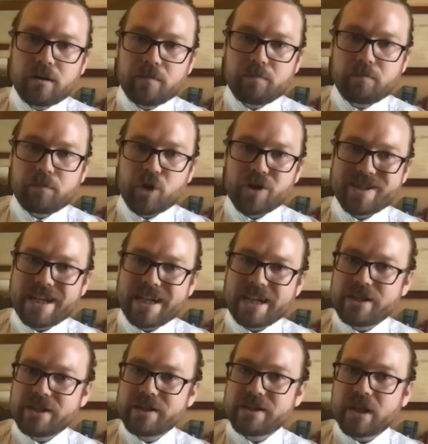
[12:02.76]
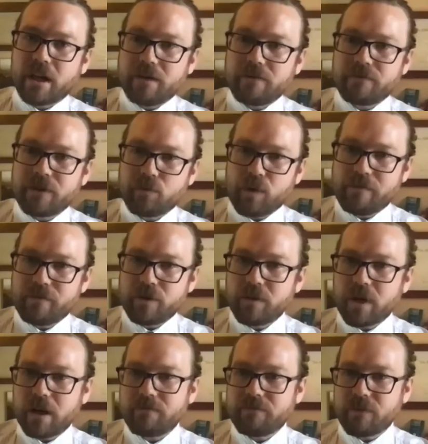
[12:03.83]
percentages of the revenue
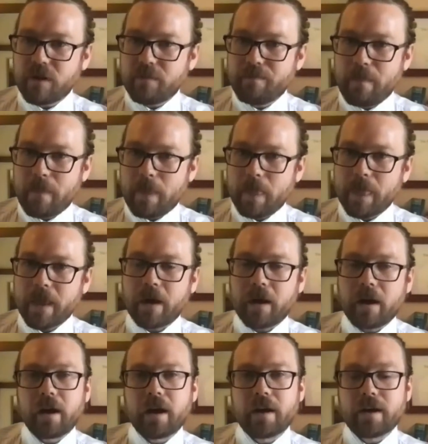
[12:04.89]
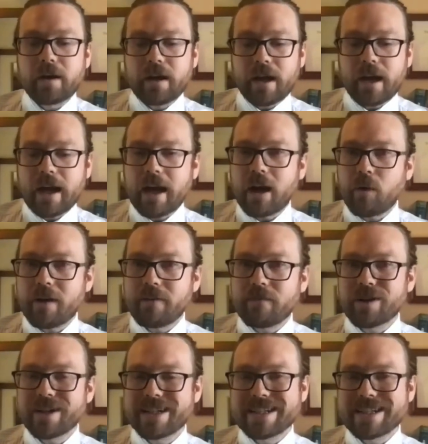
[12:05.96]
come from. However,
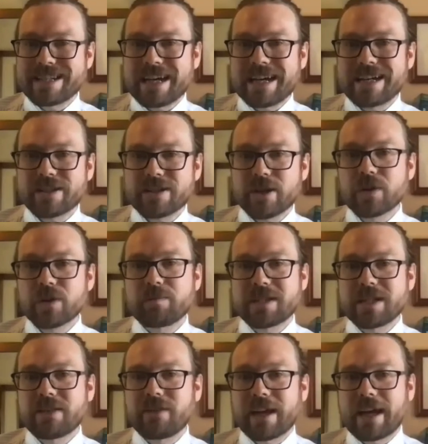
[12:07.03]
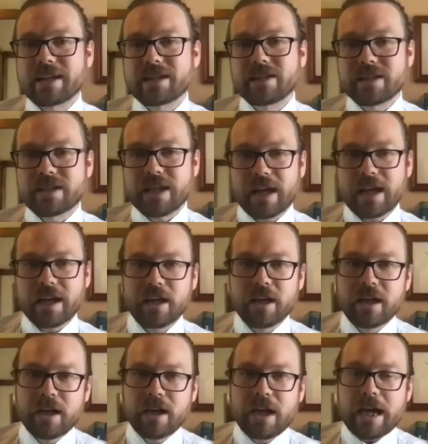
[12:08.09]
it is not so specific as to say
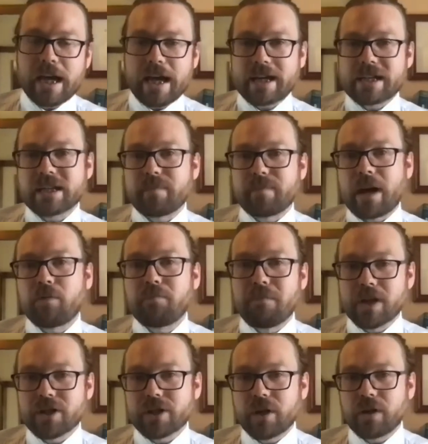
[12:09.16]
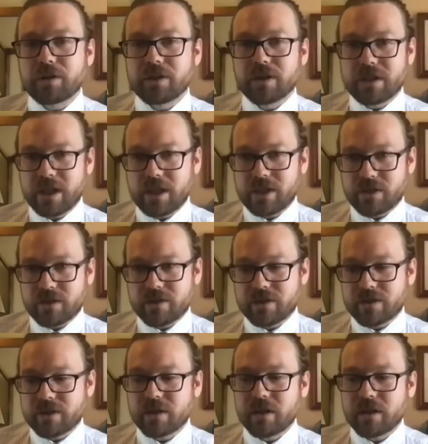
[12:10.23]
X amount must go to teachers.